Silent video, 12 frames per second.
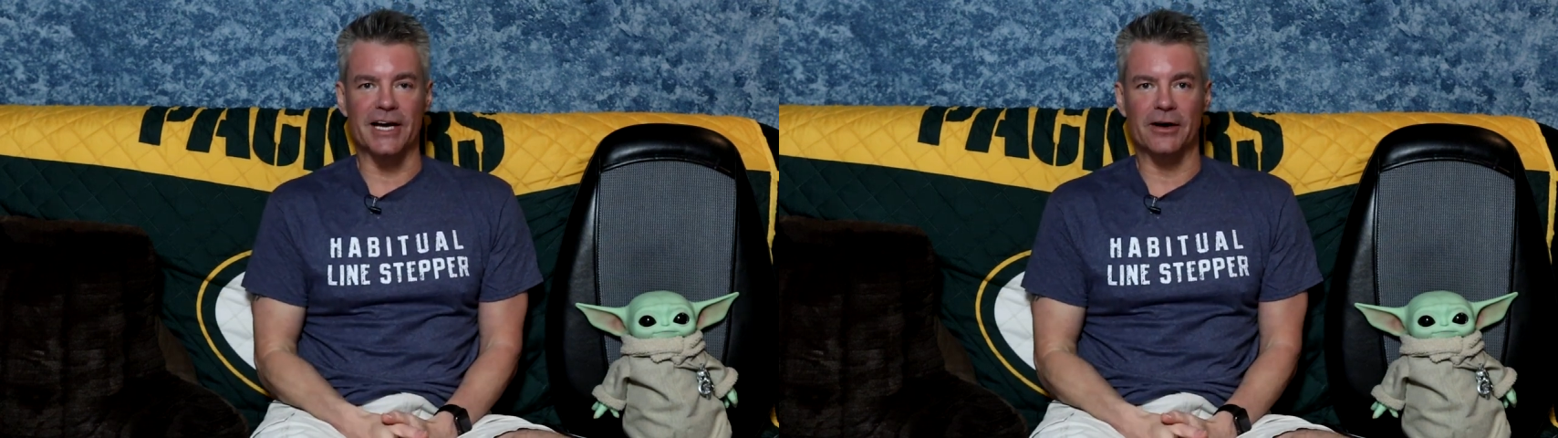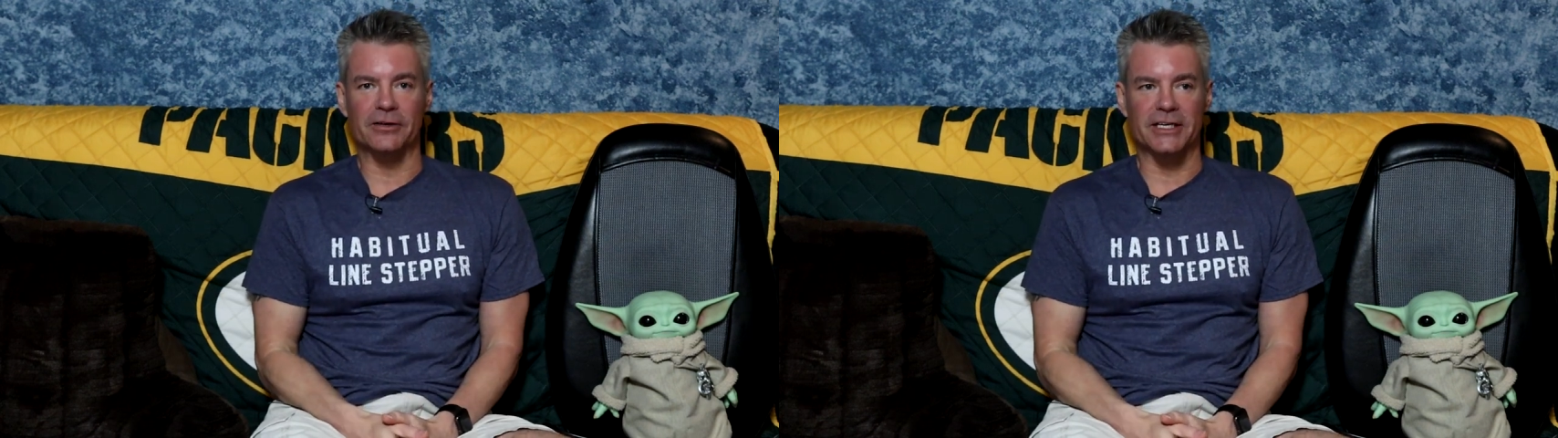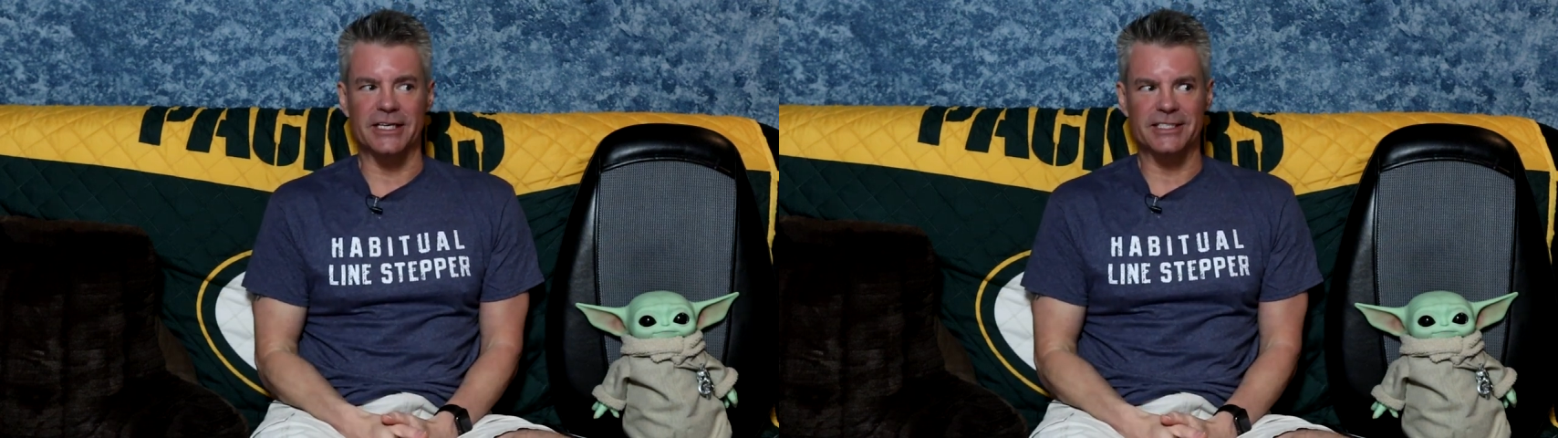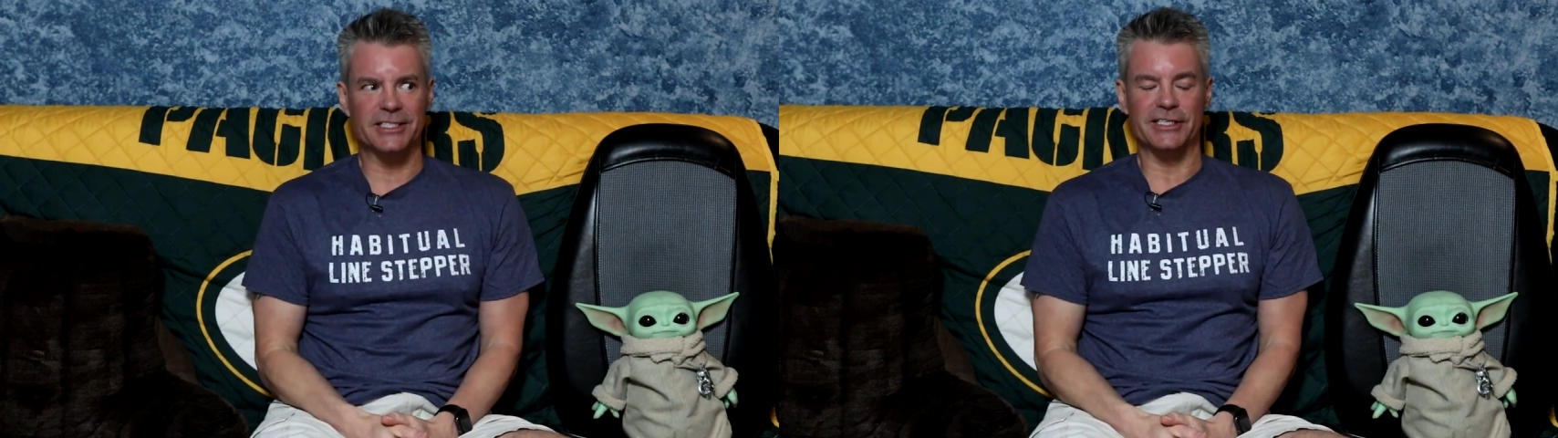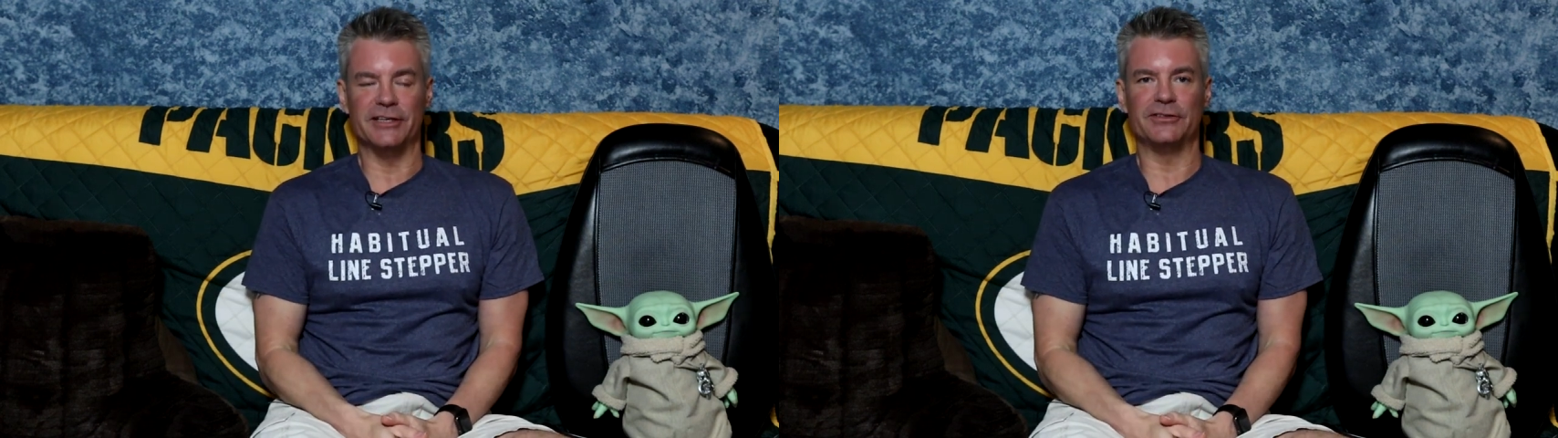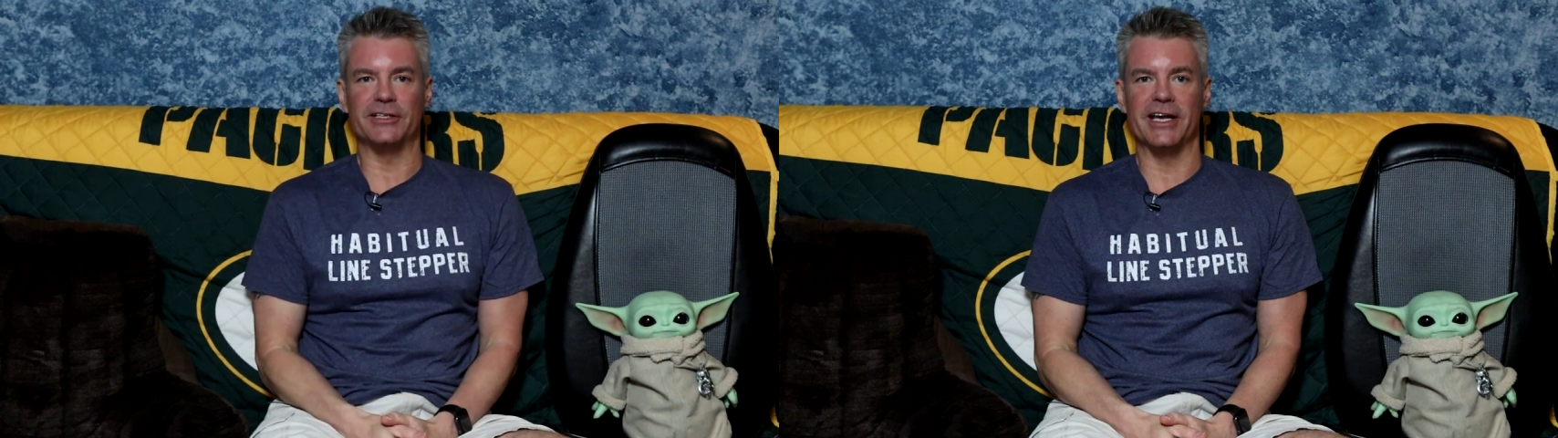out and he
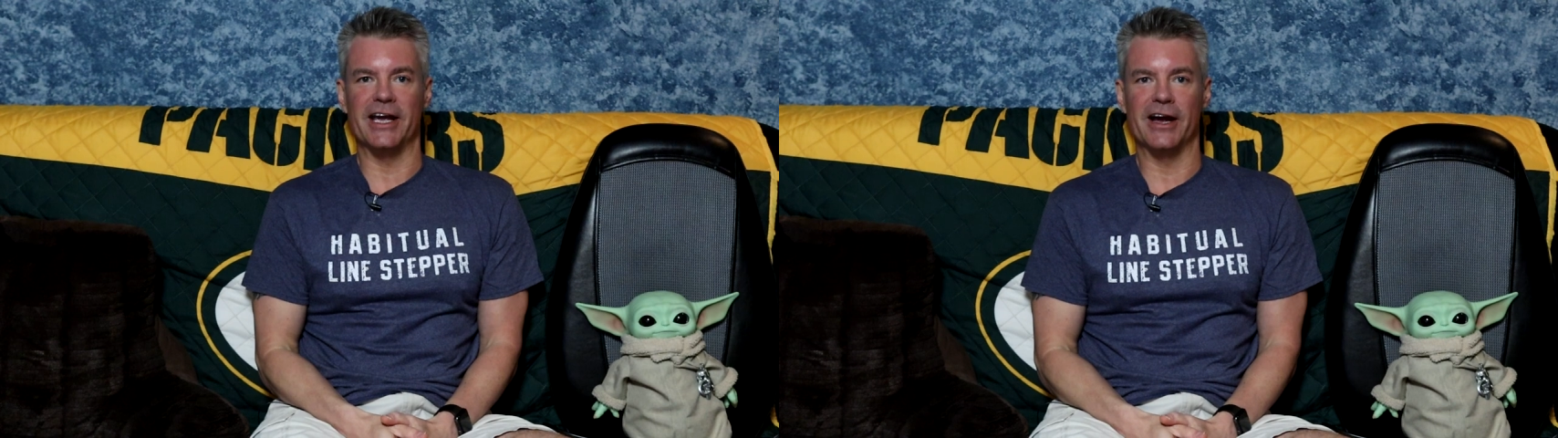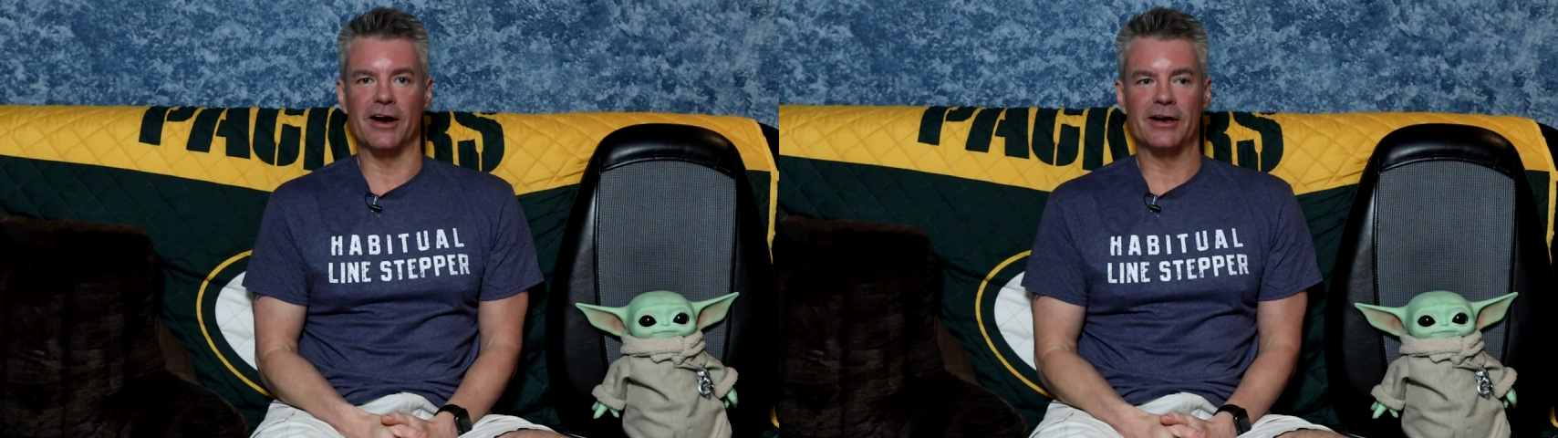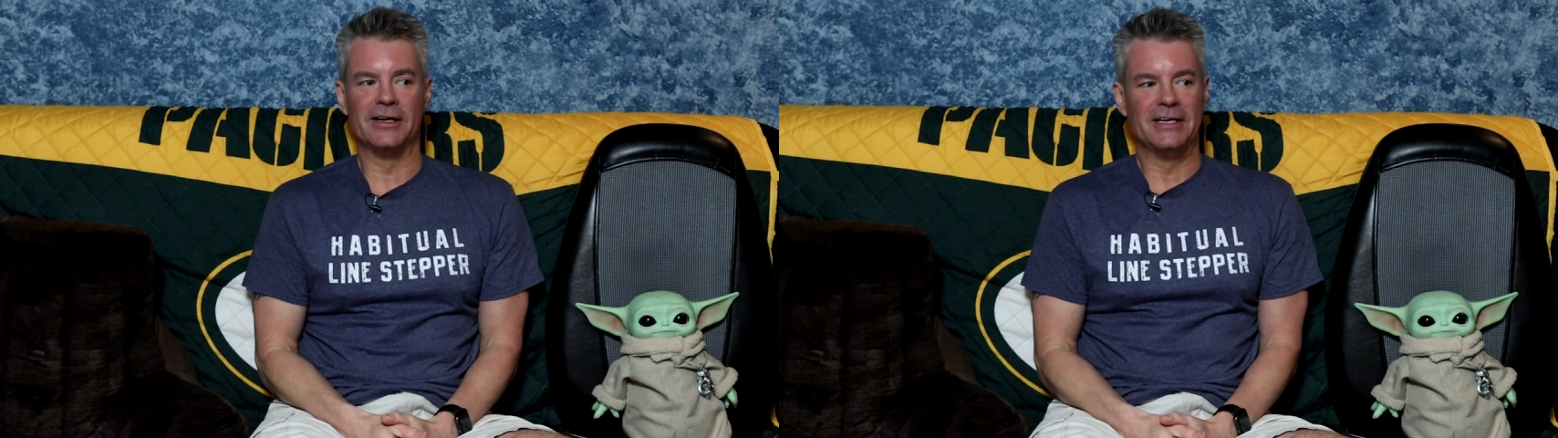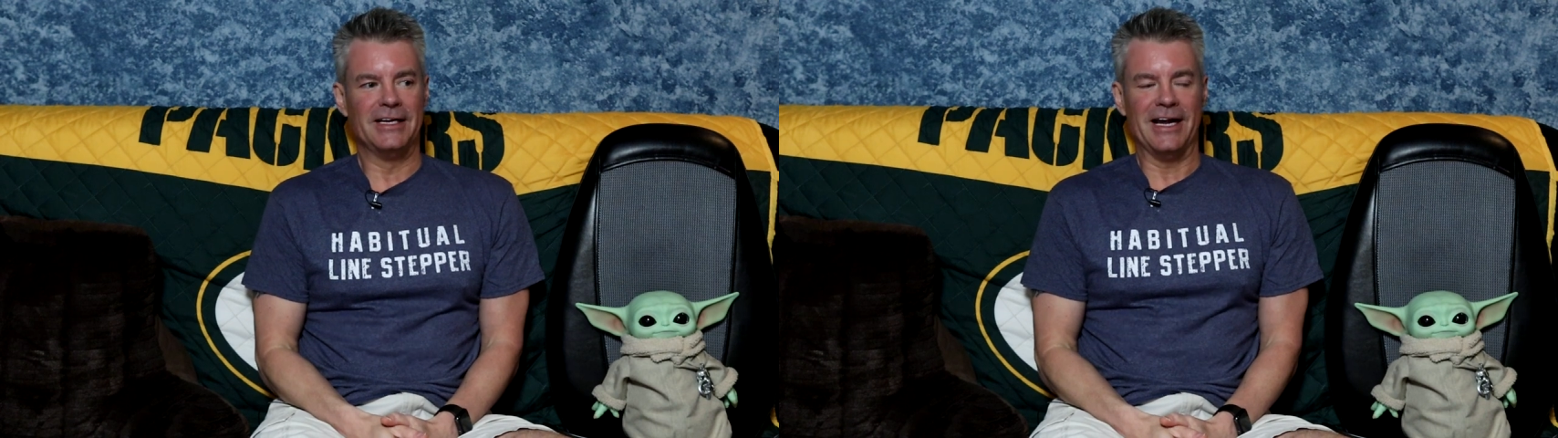sniffs the air